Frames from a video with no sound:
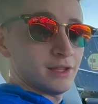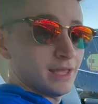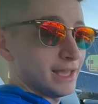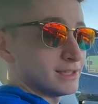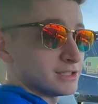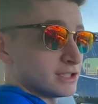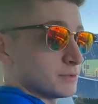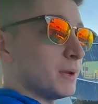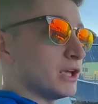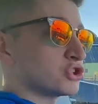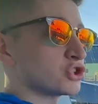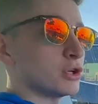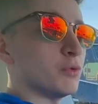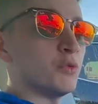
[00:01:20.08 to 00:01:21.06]

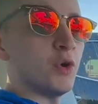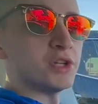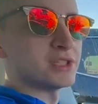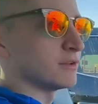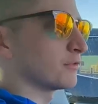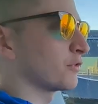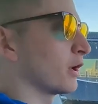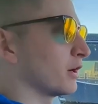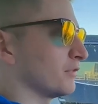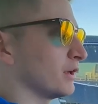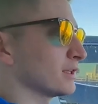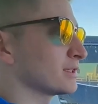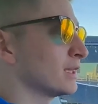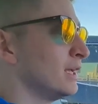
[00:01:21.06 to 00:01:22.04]
anticipation of what's in front of
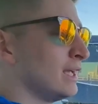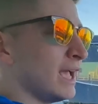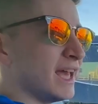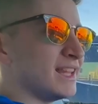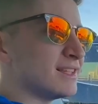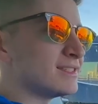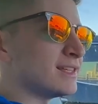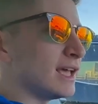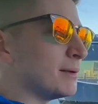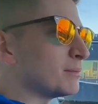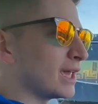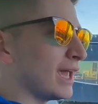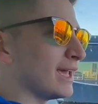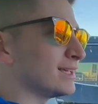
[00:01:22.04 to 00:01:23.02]
us. And the
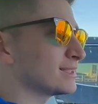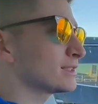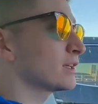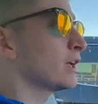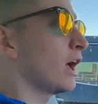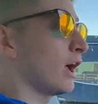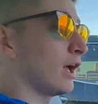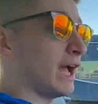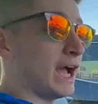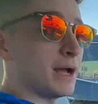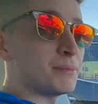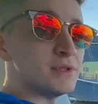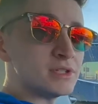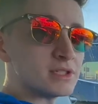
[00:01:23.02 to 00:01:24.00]
same case
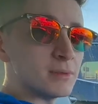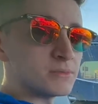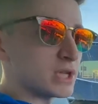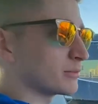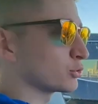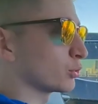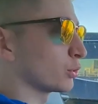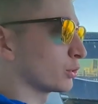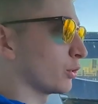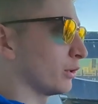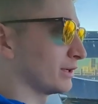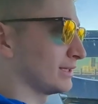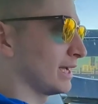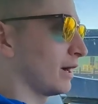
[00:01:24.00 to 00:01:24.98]
happens sometimes when we're
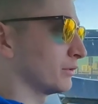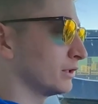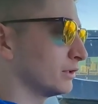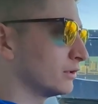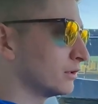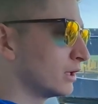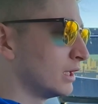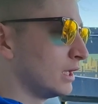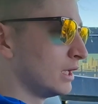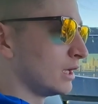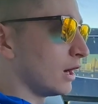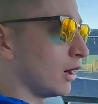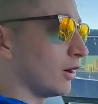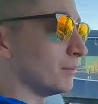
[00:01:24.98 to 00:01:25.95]
going downhill.
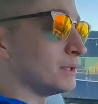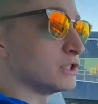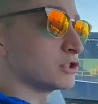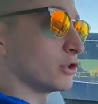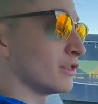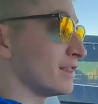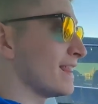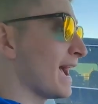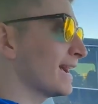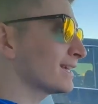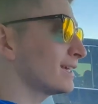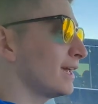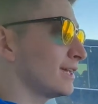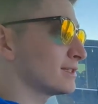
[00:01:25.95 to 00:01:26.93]
And so in
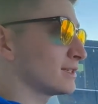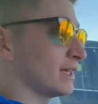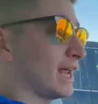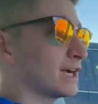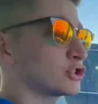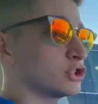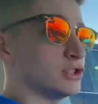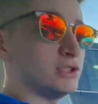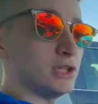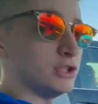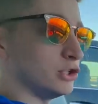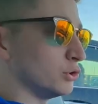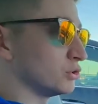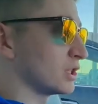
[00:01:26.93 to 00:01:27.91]
that case, it actually
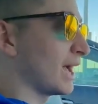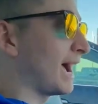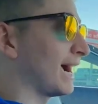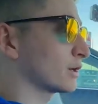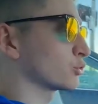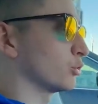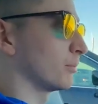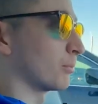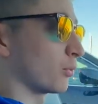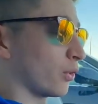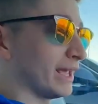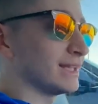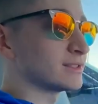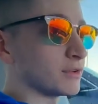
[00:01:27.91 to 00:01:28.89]
did use the actual
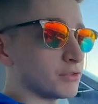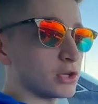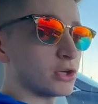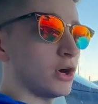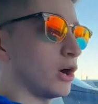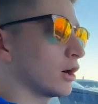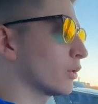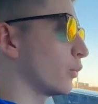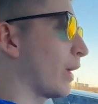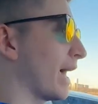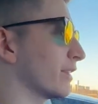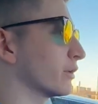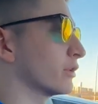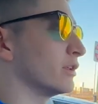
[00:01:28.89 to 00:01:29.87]
brakes of the car
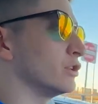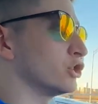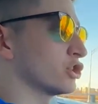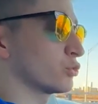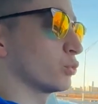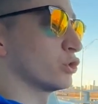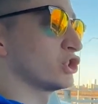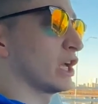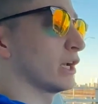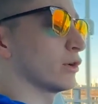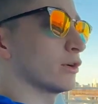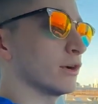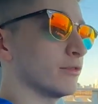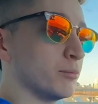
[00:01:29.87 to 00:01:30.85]
rather than just
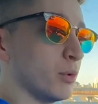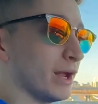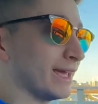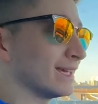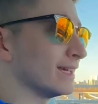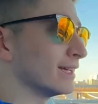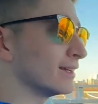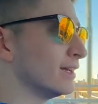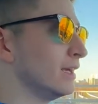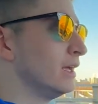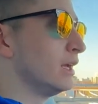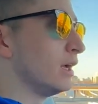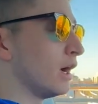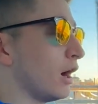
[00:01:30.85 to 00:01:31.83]
regenerative braking.
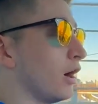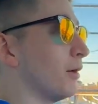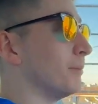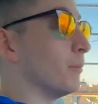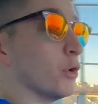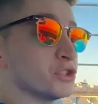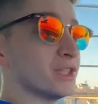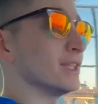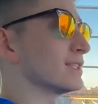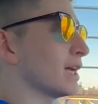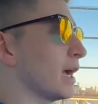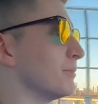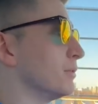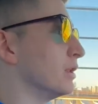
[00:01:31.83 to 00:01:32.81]
Most of the
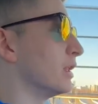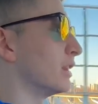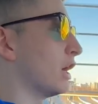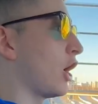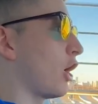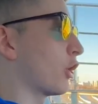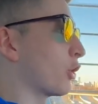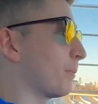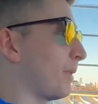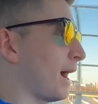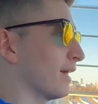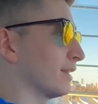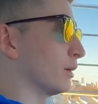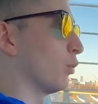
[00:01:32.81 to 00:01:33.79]
time, the
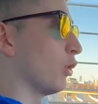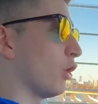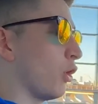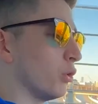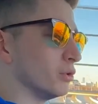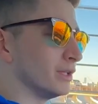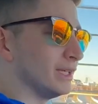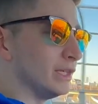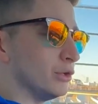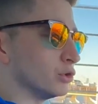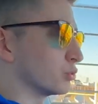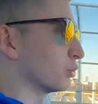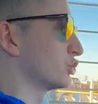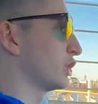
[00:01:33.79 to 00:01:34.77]
autopilot will only
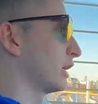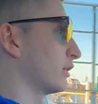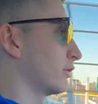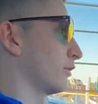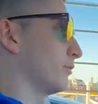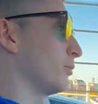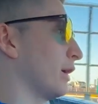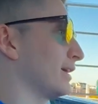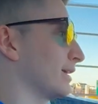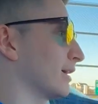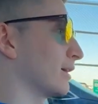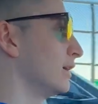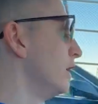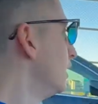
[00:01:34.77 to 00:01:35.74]
use regenerative
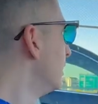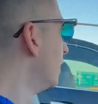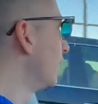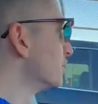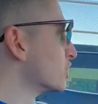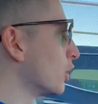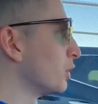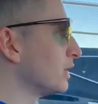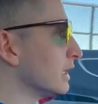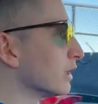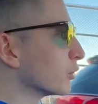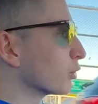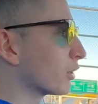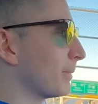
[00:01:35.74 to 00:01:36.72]
braking. And so
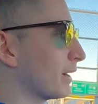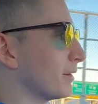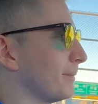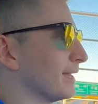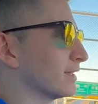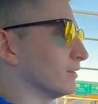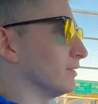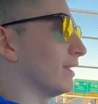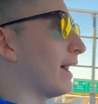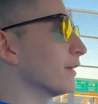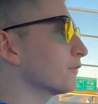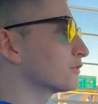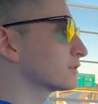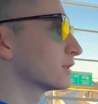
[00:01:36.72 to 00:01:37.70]
here we're about to make a
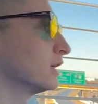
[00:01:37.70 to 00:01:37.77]
left.